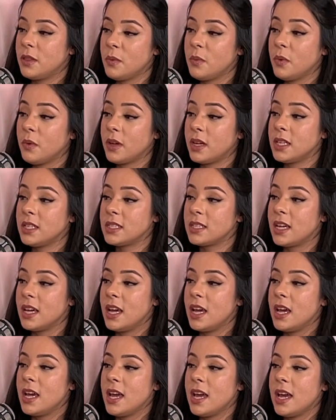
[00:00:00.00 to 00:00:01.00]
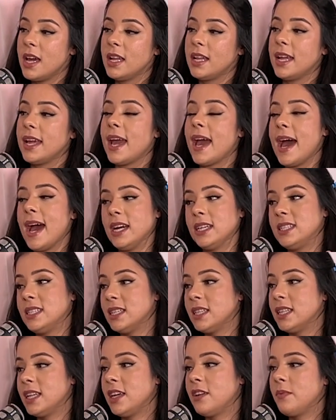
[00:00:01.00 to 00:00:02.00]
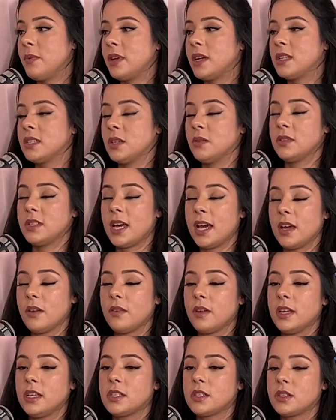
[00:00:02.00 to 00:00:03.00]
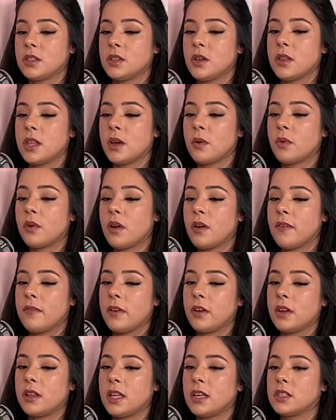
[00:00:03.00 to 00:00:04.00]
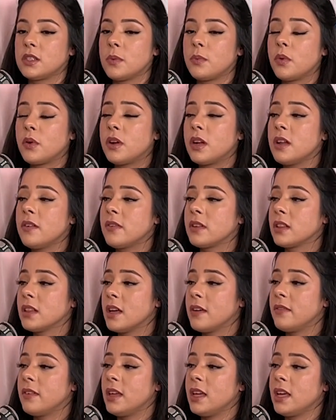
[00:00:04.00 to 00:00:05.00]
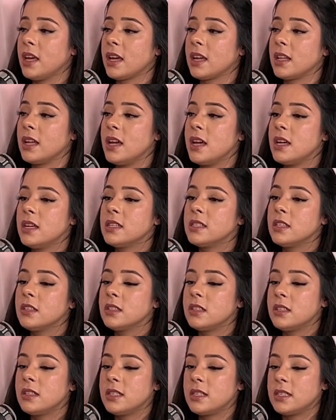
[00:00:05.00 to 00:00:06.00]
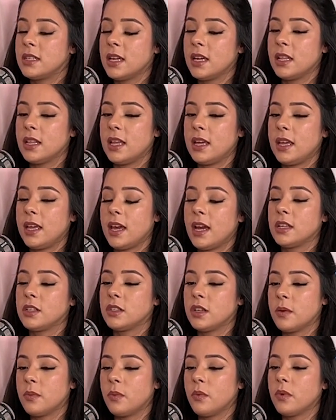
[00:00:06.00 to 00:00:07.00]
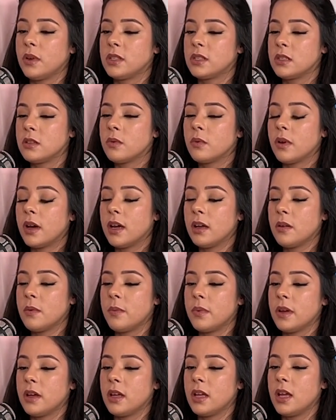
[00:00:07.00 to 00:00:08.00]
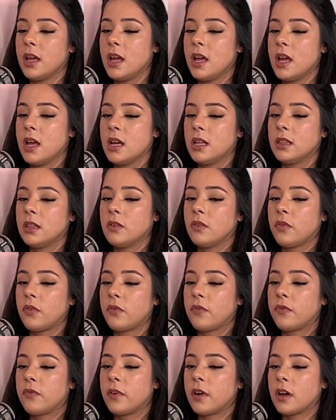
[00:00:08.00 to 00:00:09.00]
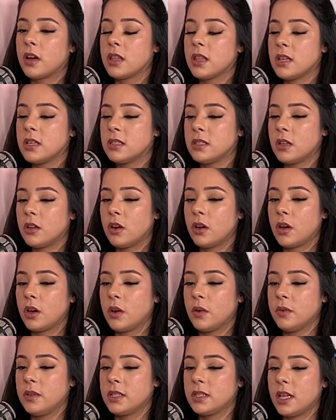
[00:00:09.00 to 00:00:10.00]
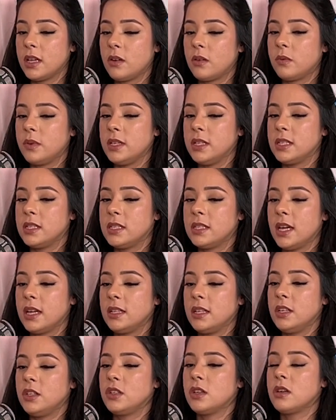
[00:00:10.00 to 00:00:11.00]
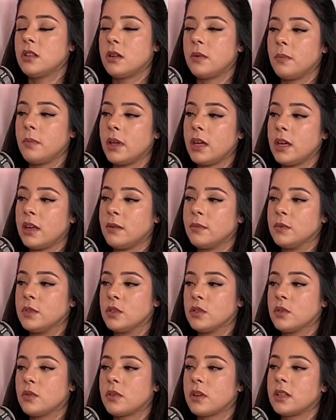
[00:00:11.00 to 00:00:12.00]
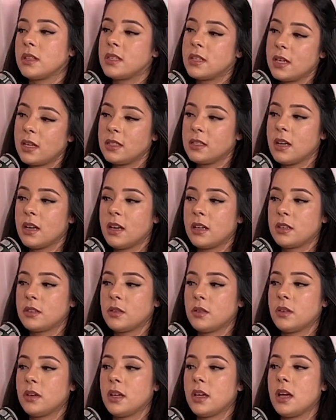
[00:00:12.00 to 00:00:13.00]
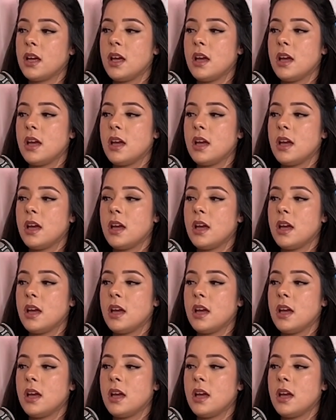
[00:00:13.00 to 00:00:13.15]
boys, and I had to leave because I was high risk. So they were all very like supportive and loving, and still to this day like catch up once in a while. But the farthest I'll go is like we send each other memes or TikToks or